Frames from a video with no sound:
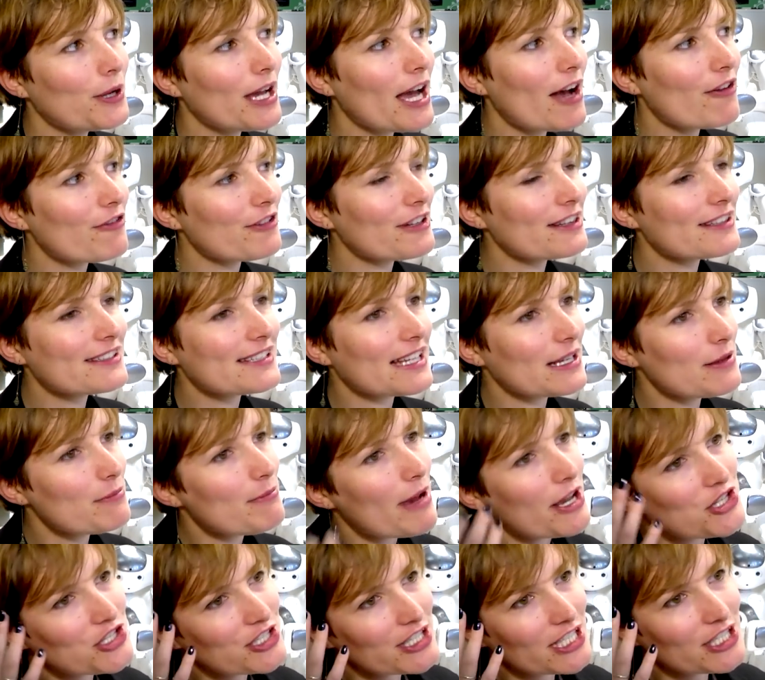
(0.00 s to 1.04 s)
we have in the
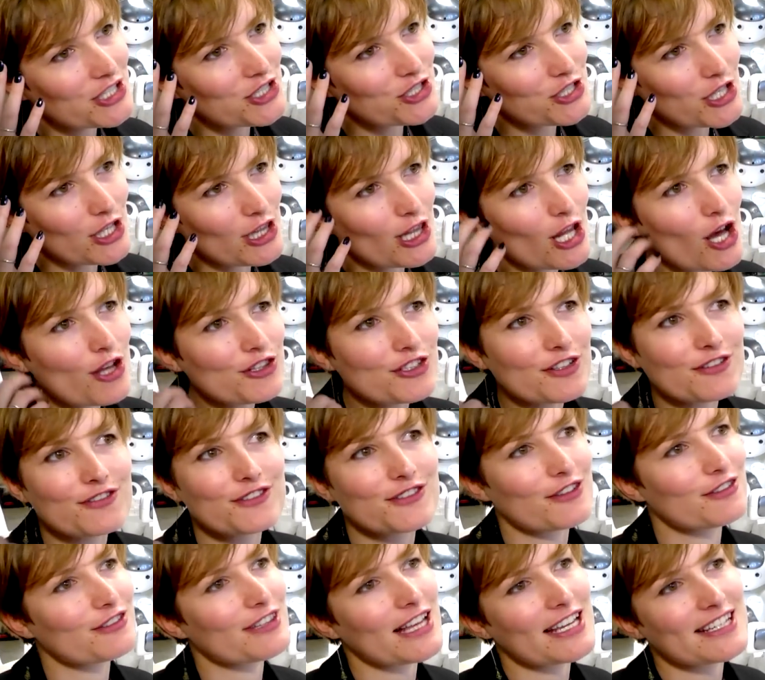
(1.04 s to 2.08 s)
imagination a lot of
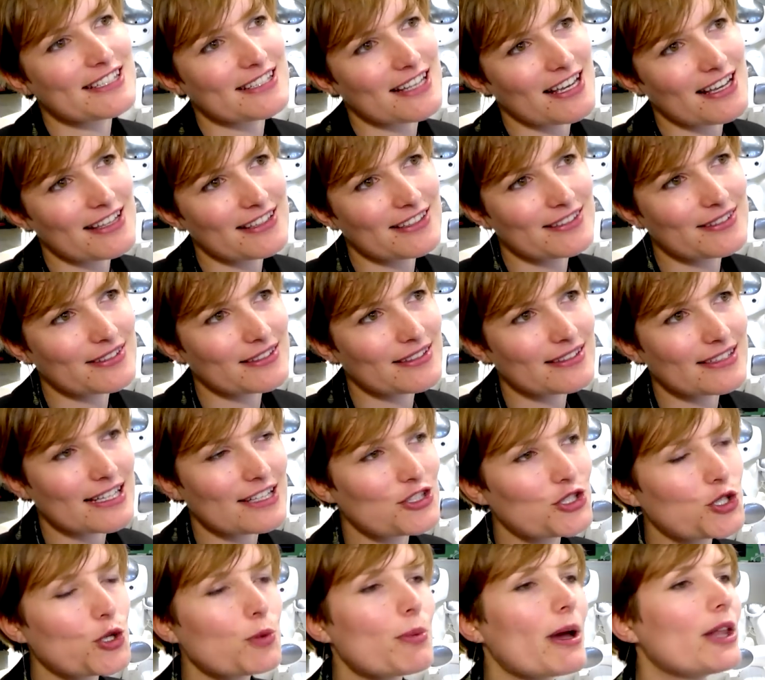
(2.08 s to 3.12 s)
stuff like that,
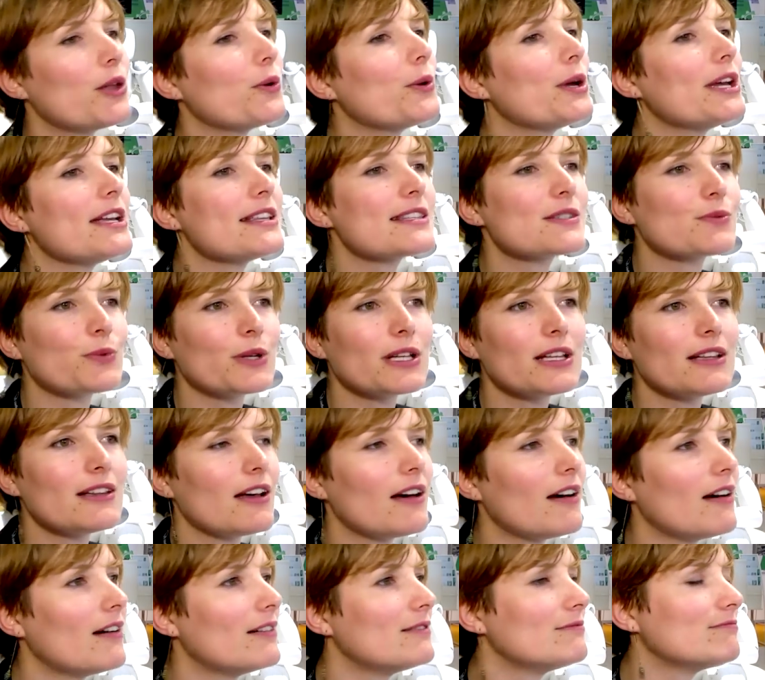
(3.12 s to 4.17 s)
that humanoids will
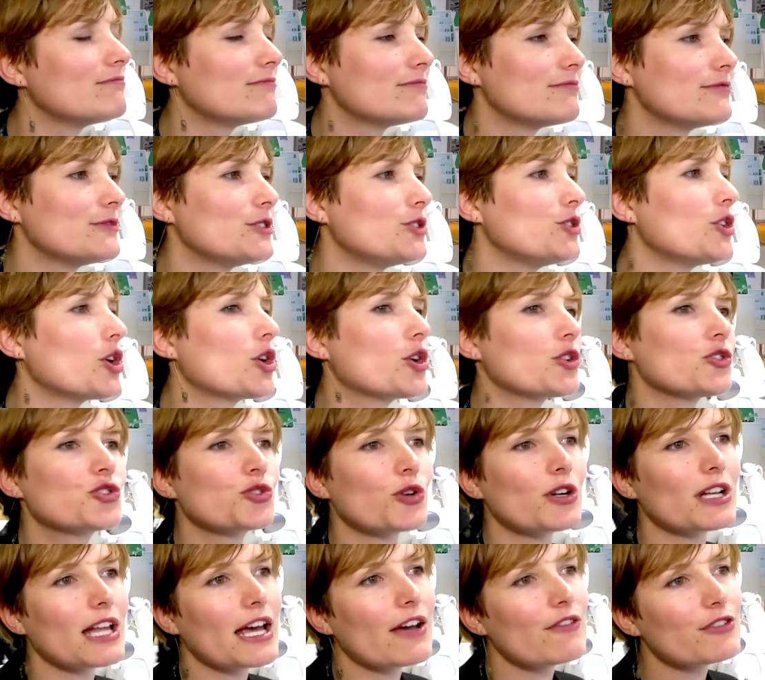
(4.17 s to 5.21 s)
uh, you know,
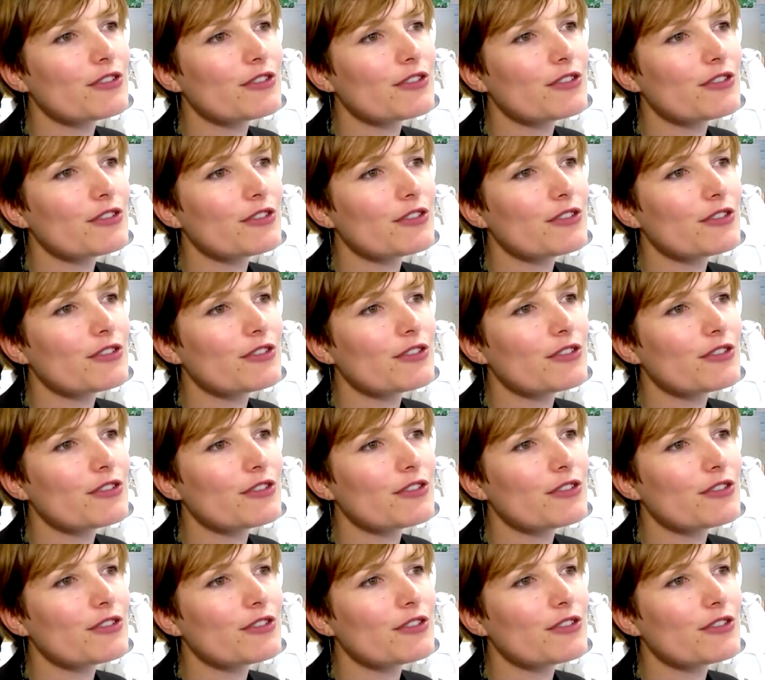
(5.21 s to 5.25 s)
control oh.